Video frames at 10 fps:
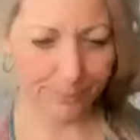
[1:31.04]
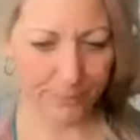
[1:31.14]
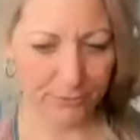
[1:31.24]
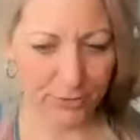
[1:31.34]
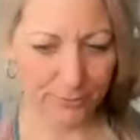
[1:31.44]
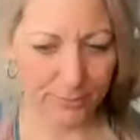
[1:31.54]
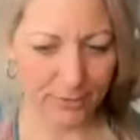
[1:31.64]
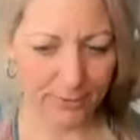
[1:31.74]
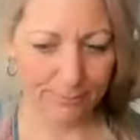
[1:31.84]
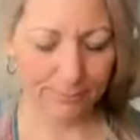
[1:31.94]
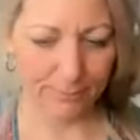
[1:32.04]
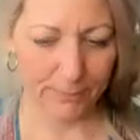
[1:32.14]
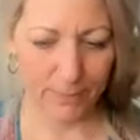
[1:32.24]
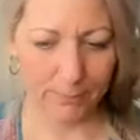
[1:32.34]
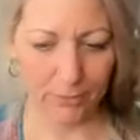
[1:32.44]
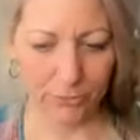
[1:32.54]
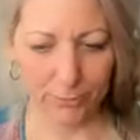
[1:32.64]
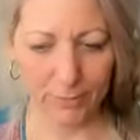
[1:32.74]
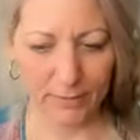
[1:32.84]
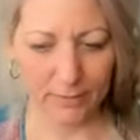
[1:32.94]
But Gemini, I'm
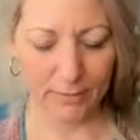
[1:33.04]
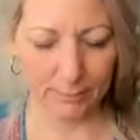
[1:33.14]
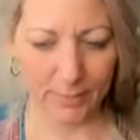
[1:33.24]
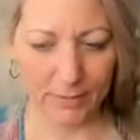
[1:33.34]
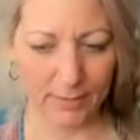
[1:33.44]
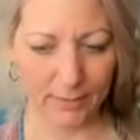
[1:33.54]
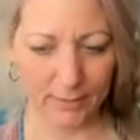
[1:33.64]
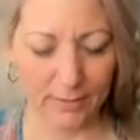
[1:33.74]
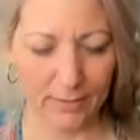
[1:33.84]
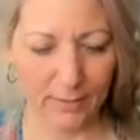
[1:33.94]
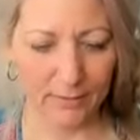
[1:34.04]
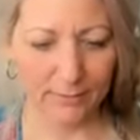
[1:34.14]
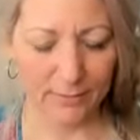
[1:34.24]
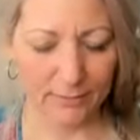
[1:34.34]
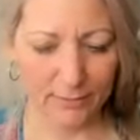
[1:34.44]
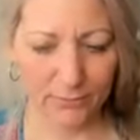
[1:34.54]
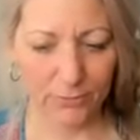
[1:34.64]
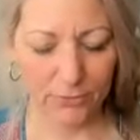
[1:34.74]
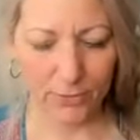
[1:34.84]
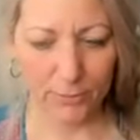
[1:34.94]
also picking up like a sense of,
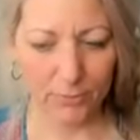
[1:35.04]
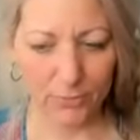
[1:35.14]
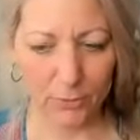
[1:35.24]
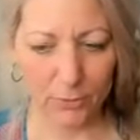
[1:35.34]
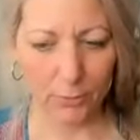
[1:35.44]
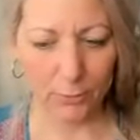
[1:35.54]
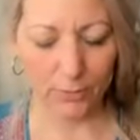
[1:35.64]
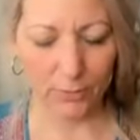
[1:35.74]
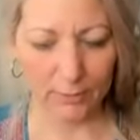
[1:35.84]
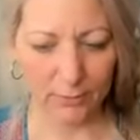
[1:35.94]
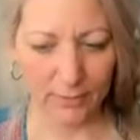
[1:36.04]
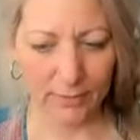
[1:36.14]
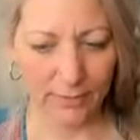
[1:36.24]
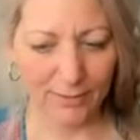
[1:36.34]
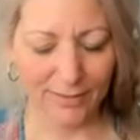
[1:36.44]
for some of you, it's like